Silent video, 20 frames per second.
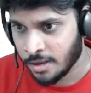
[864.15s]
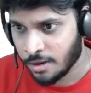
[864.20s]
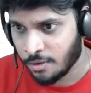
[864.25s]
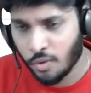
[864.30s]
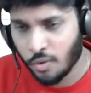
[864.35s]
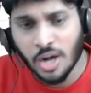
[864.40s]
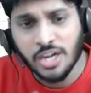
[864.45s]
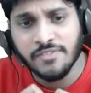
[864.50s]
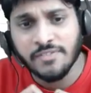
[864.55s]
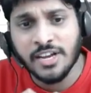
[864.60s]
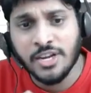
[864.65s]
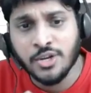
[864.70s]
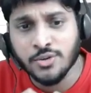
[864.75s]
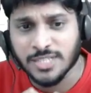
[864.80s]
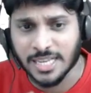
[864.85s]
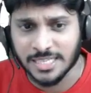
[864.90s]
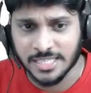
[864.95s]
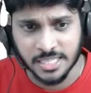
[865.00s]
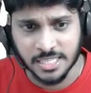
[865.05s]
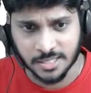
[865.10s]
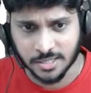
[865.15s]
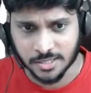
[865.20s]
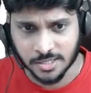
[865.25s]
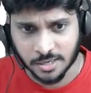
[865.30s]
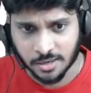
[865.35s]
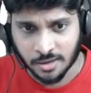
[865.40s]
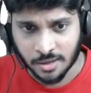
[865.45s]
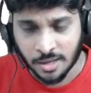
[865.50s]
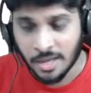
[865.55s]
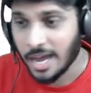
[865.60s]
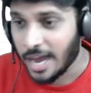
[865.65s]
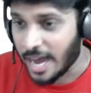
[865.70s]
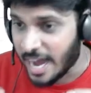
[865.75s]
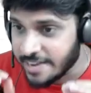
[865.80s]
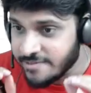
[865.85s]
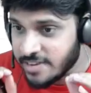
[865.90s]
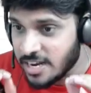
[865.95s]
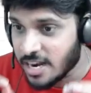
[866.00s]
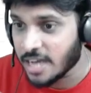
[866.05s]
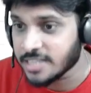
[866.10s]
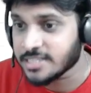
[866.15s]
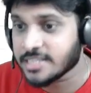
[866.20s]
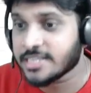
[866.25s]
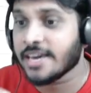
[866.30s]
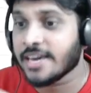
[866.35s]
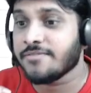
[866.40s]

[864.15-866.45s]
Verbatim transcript: What will you suggest, sir? I will ask